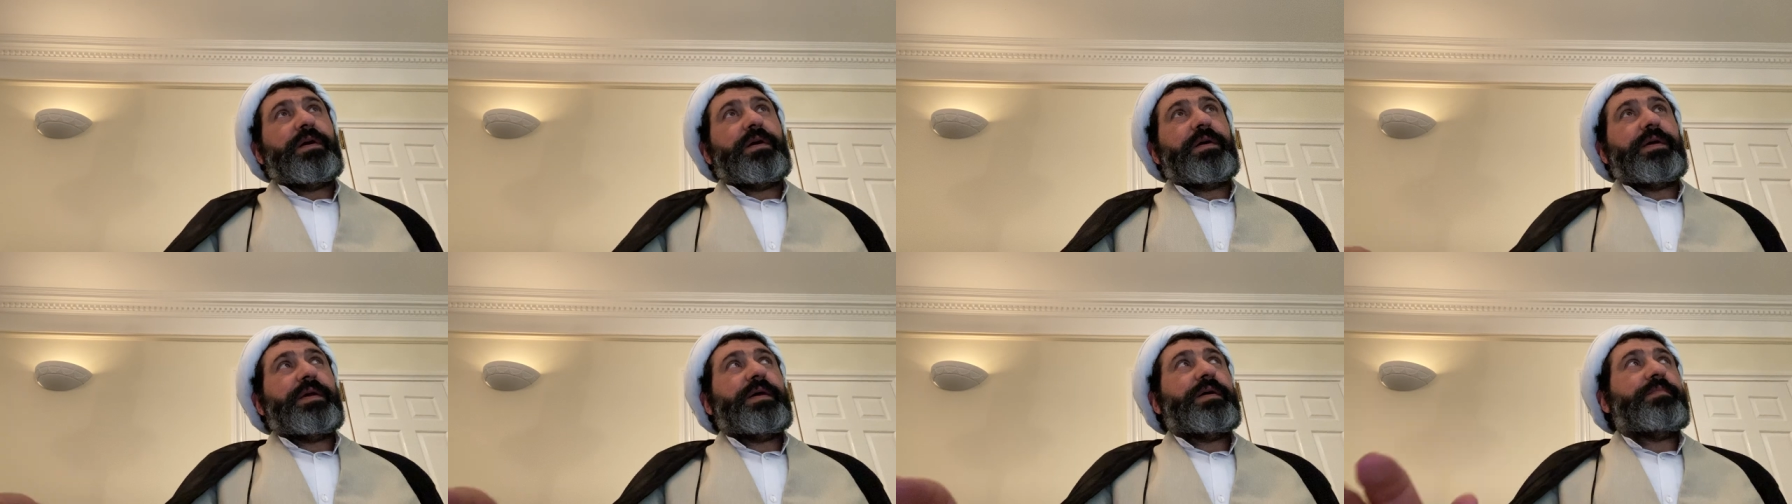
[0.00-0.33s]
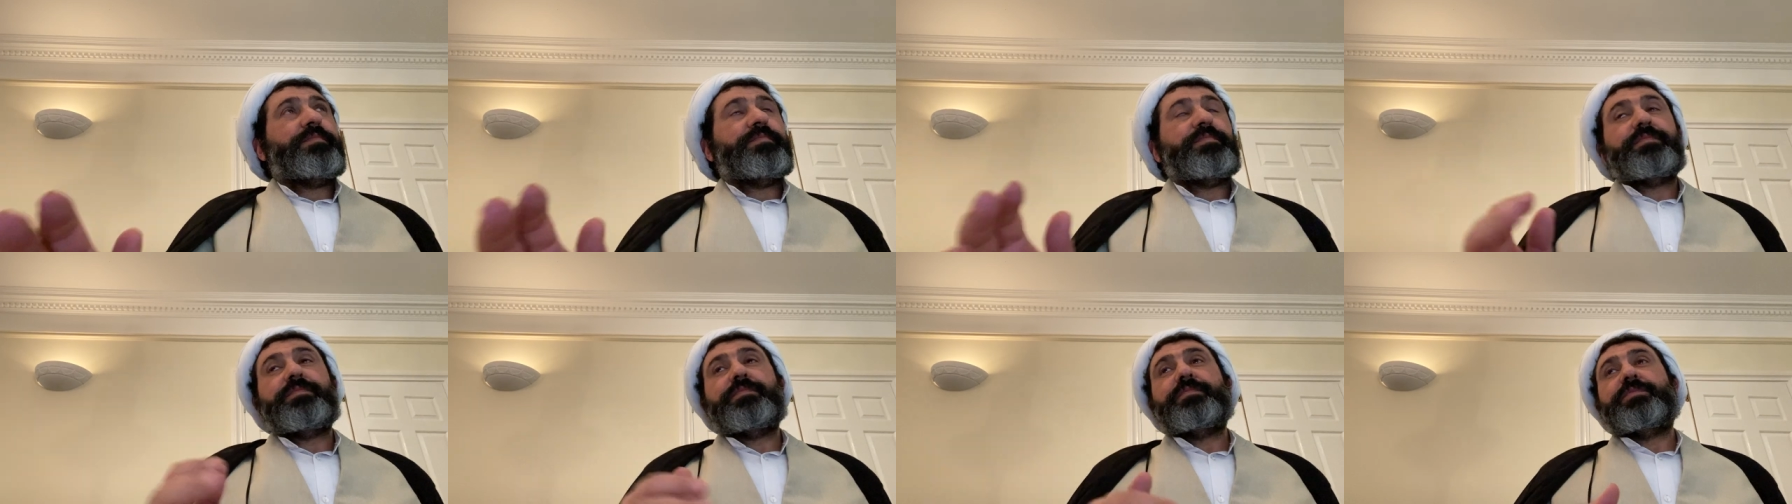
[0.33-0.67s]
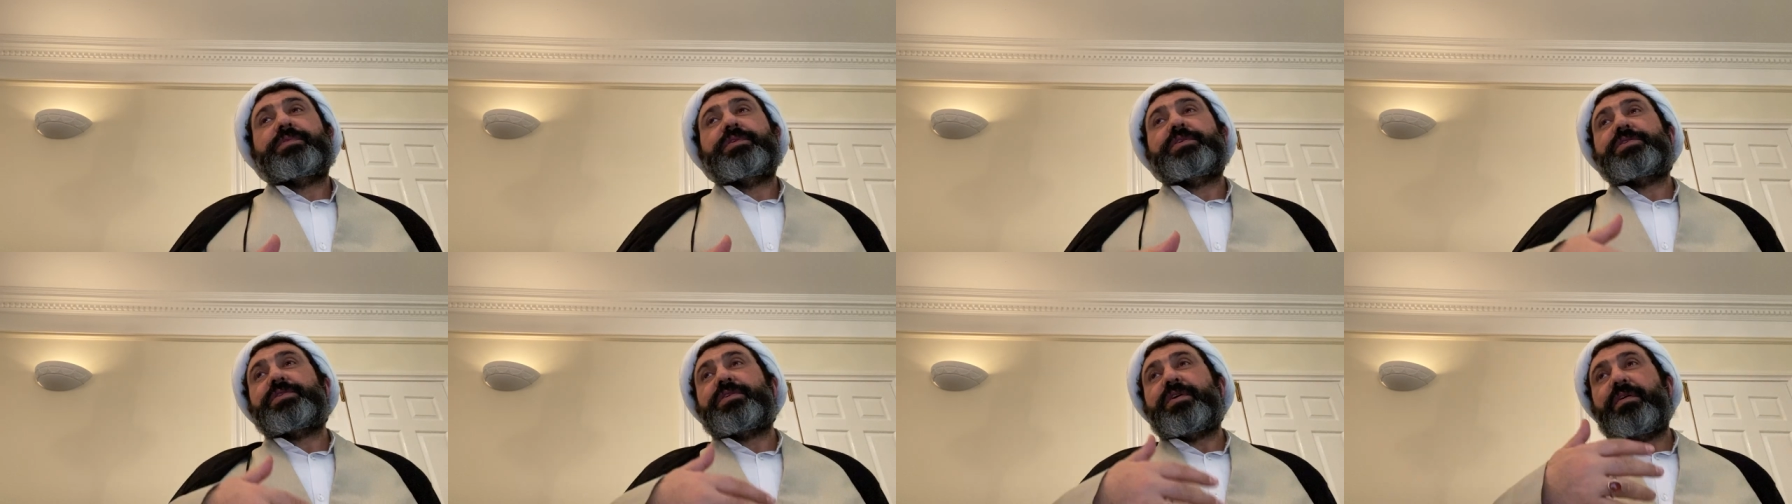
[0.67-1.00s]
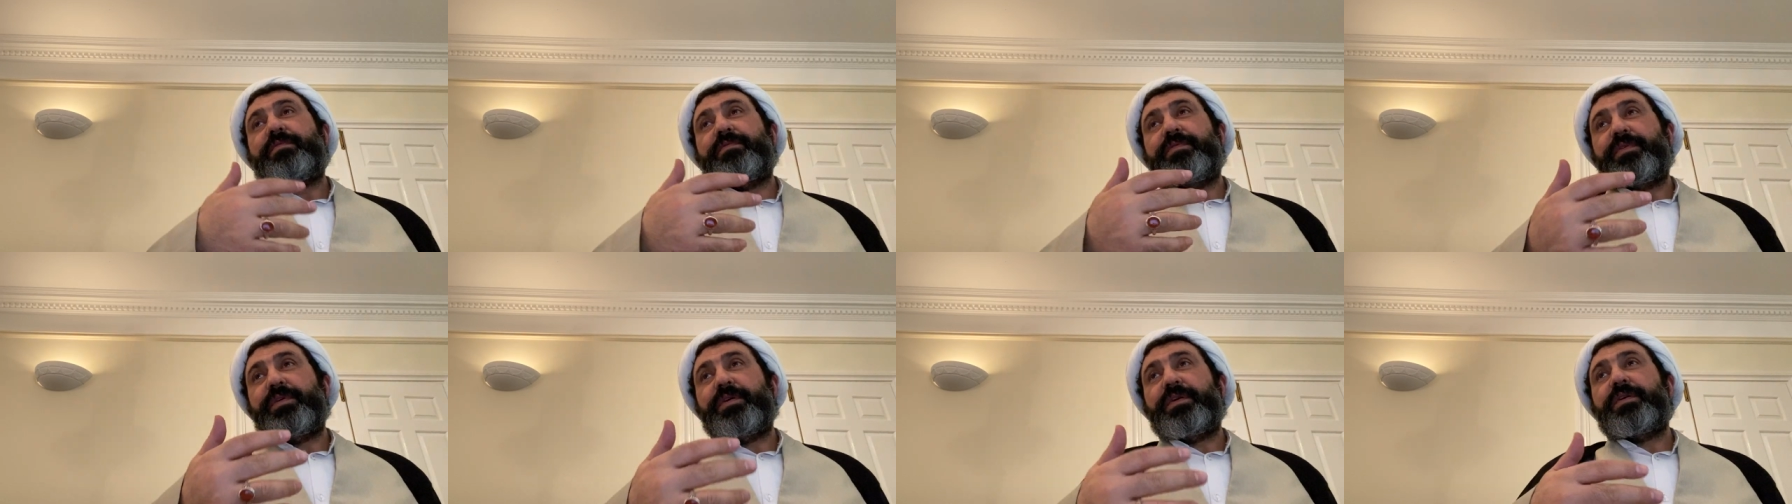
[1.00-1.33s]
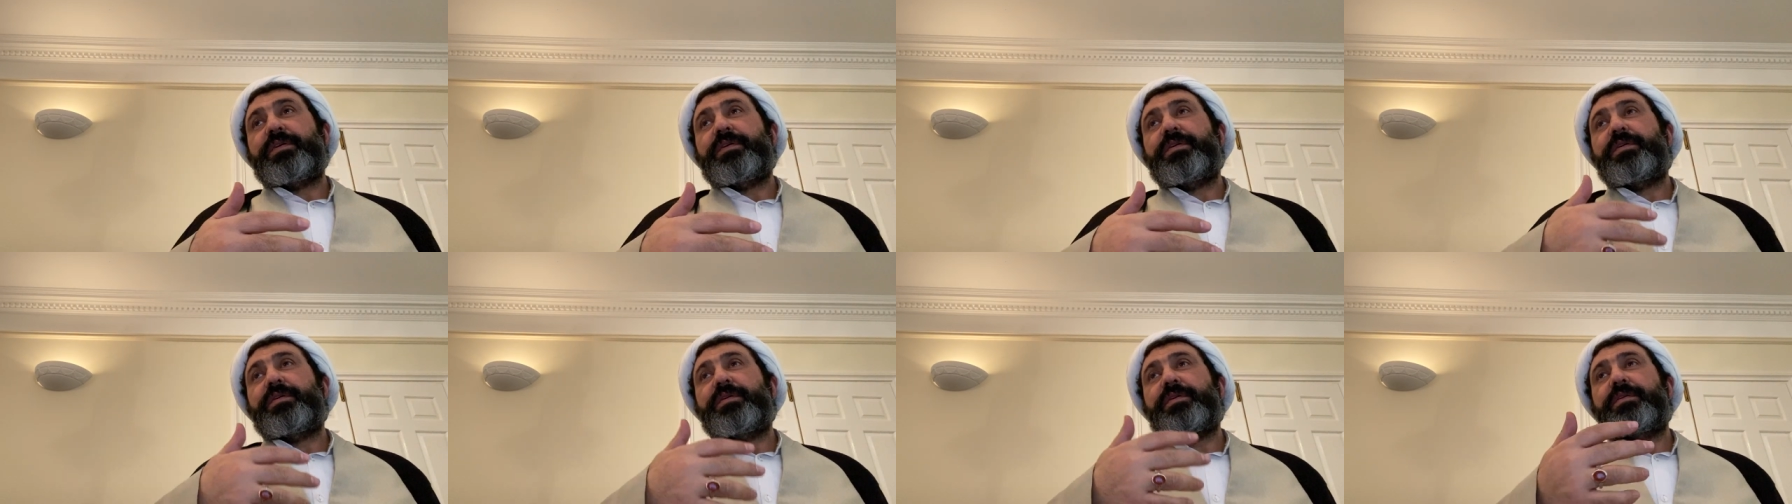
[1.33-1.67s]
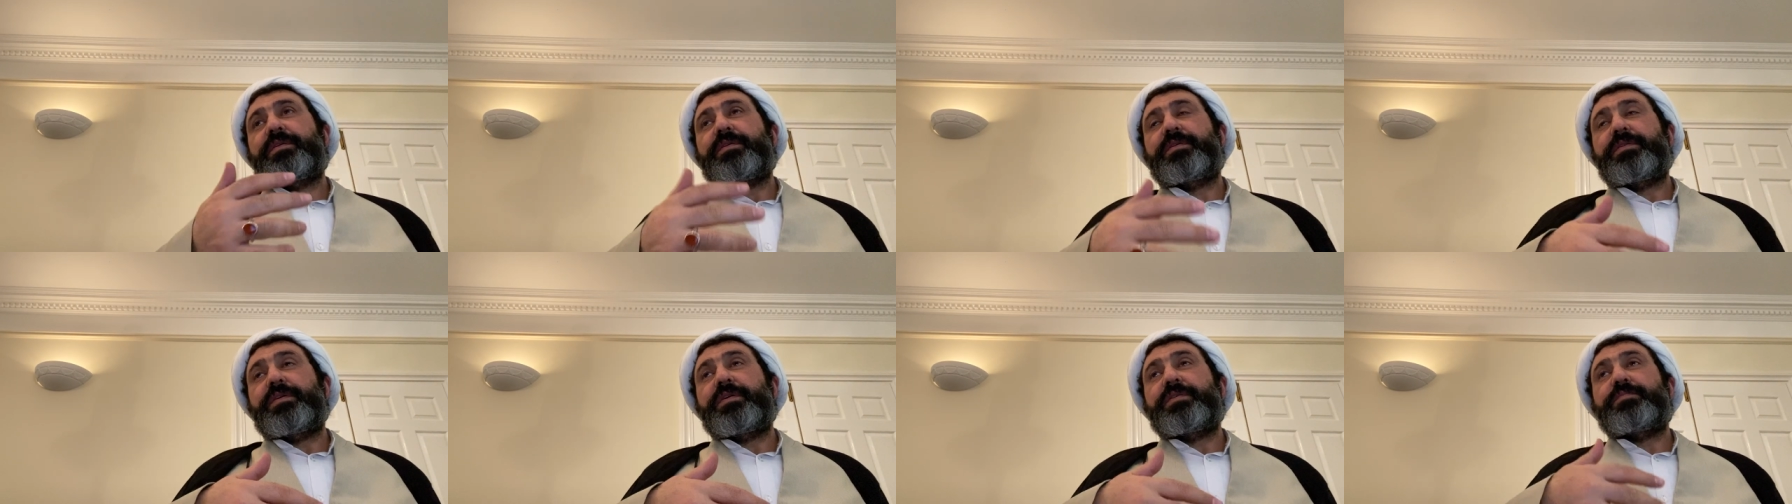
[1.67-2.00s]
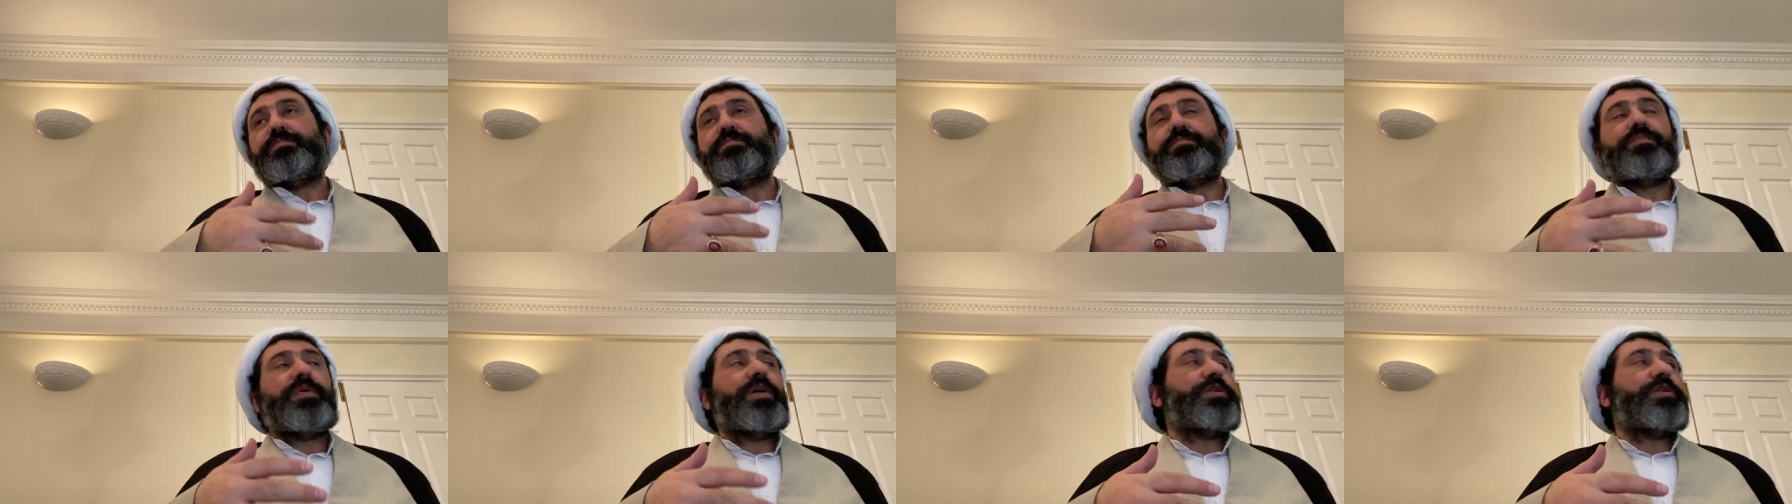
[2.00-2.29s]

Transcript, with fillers: i am discovering there's